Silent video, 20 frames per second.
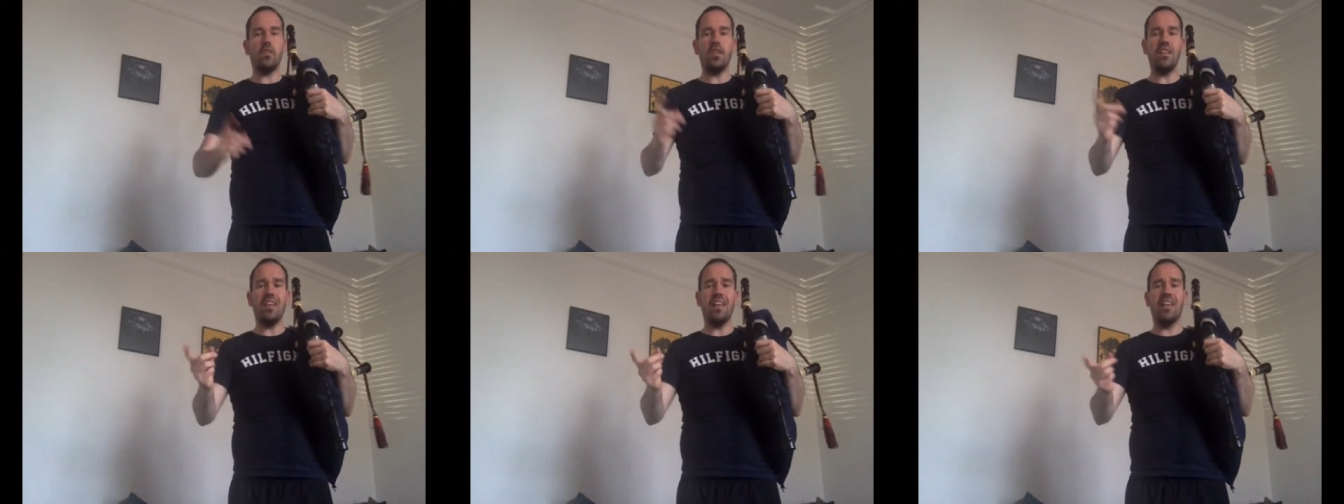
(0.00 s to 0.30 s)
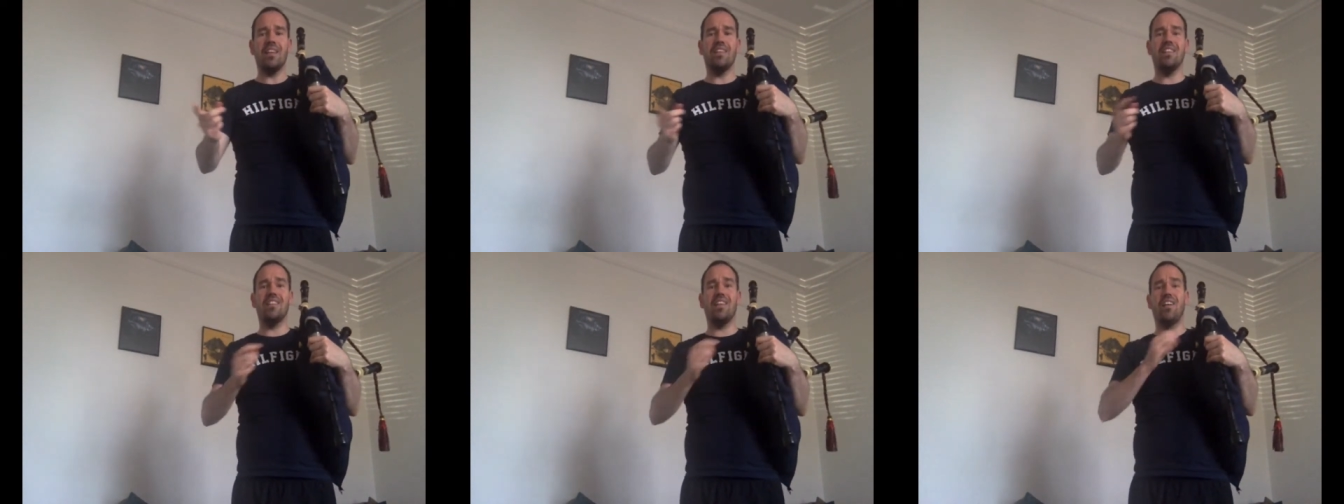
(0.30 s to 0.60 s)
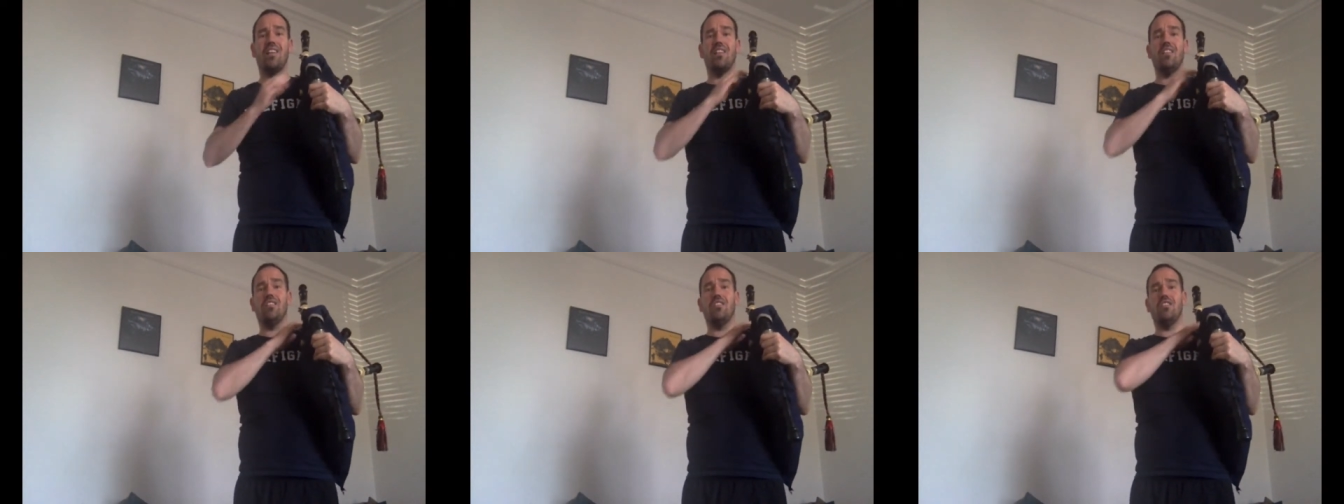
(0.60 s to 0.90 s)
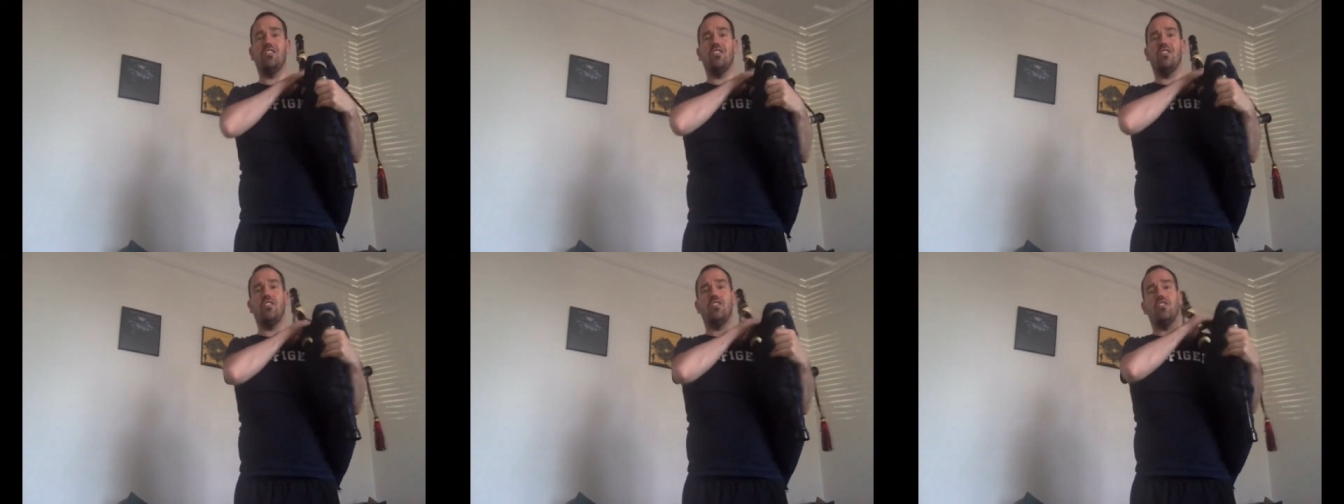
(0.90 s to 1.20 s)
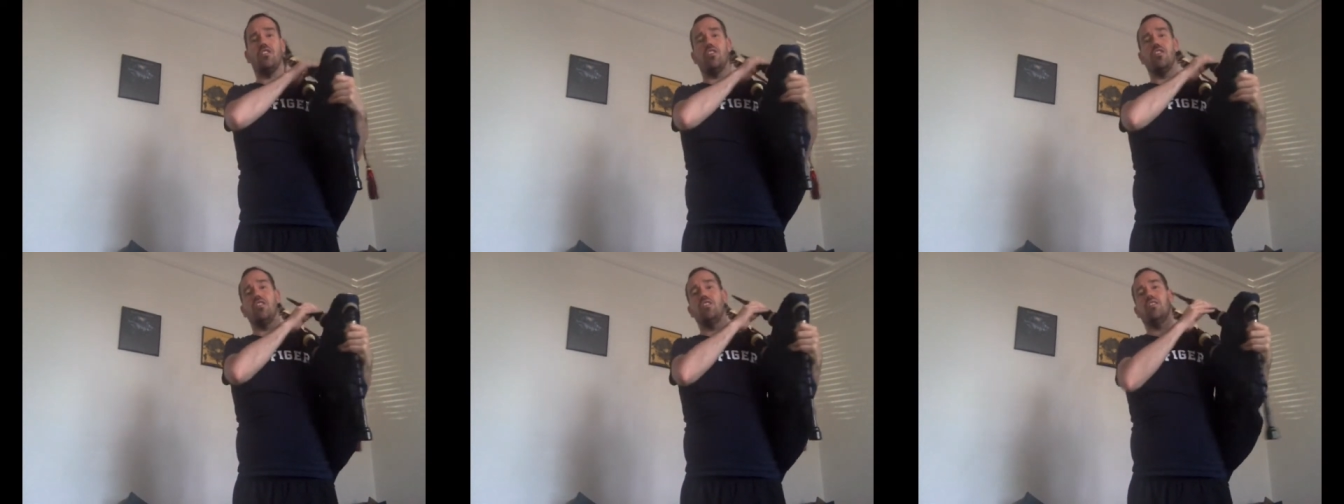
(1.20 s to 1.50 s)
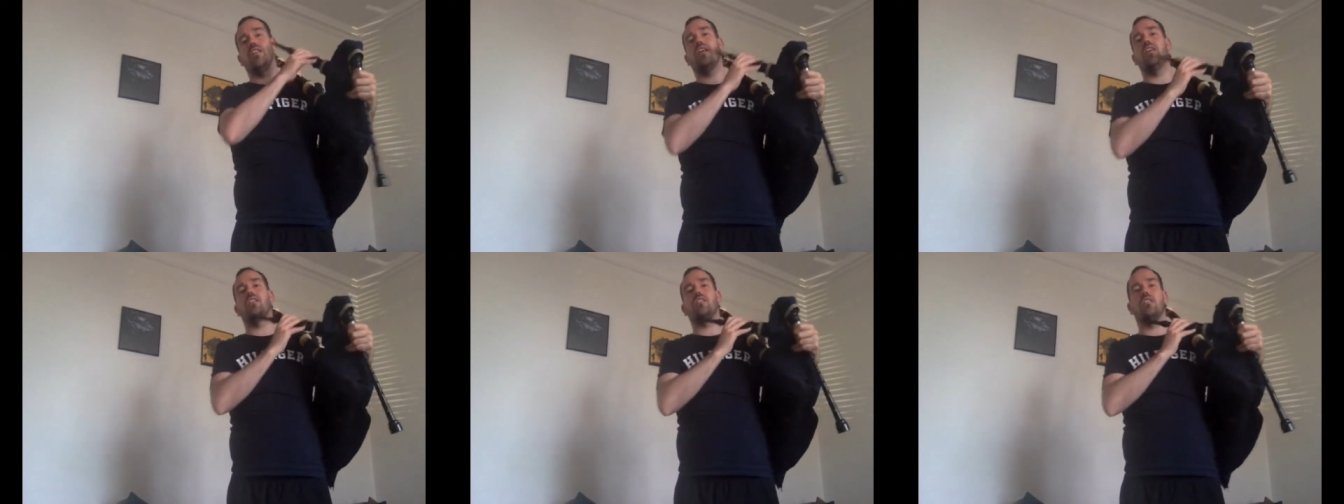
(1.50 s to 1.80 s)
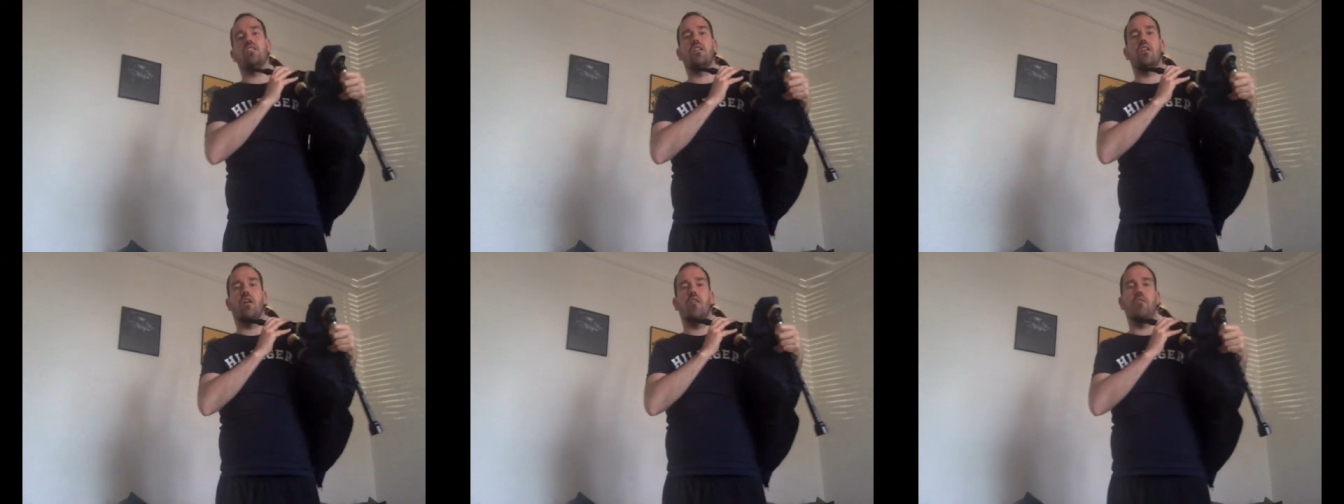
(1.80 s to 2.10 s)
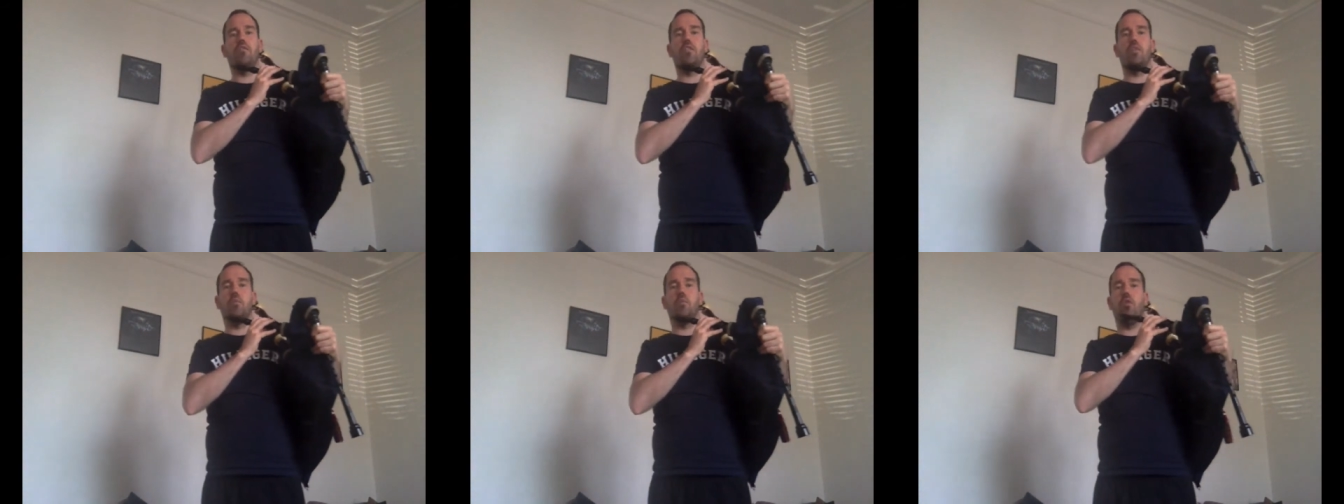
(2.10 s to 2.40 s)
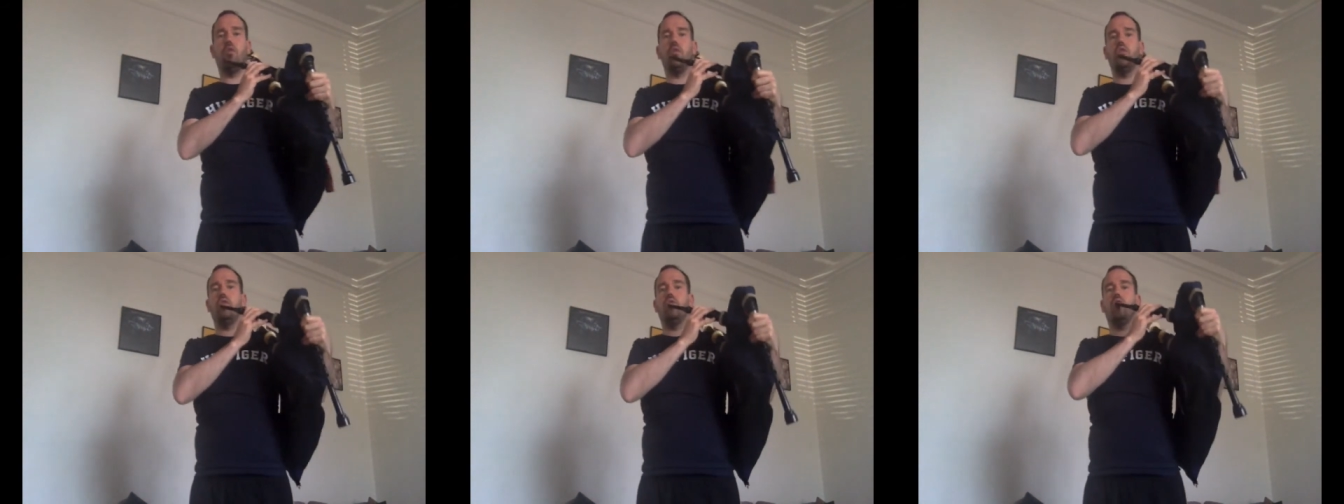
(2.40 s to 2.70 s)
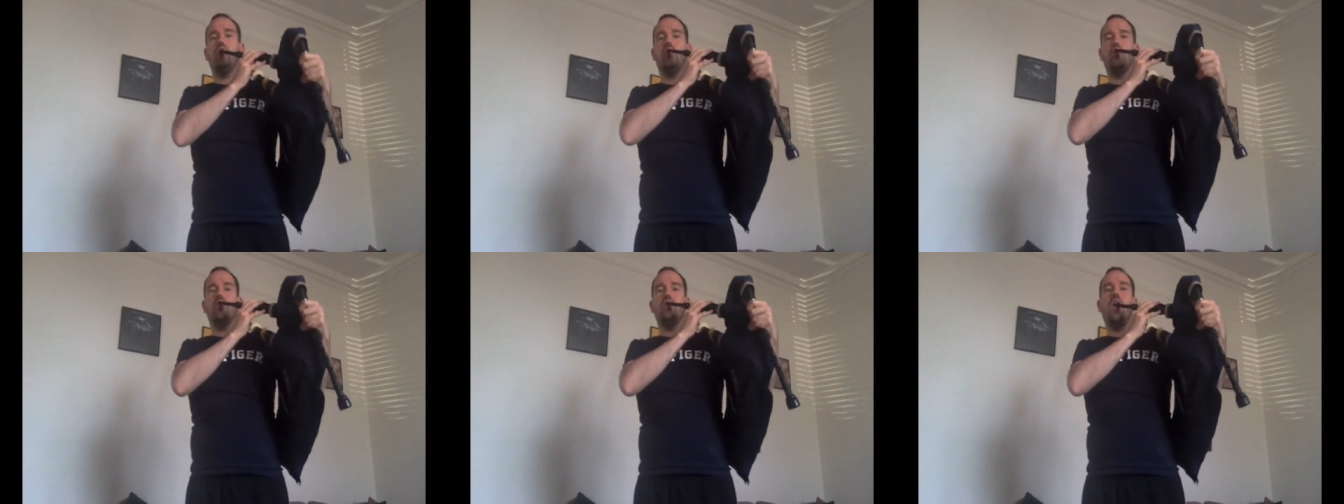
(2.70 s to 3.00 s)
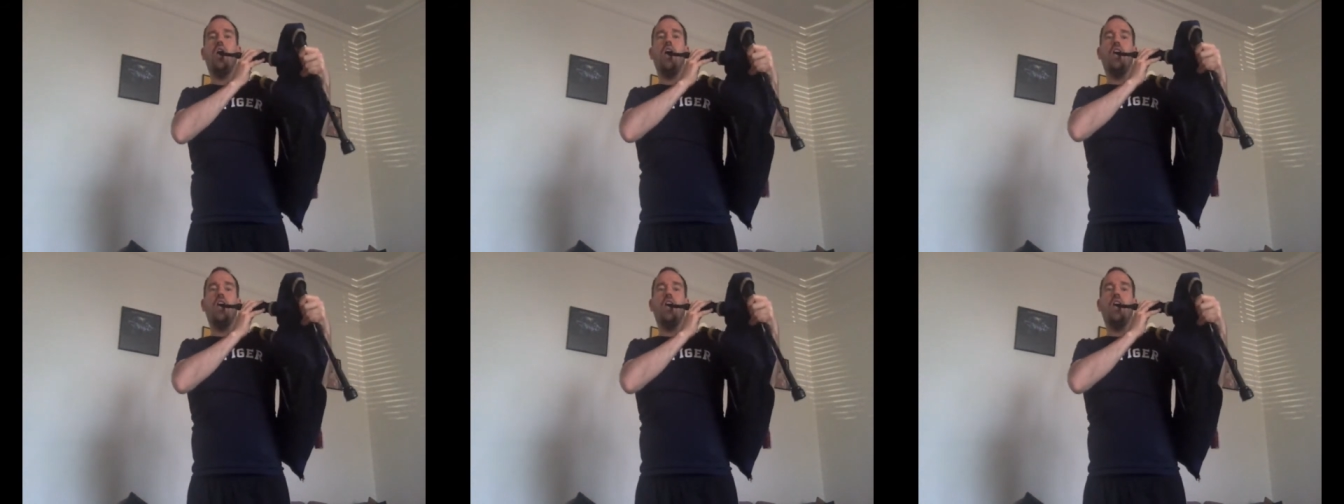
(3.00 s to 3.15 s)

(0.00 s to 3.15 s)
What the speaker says: until you're nice and comfortable in the holes.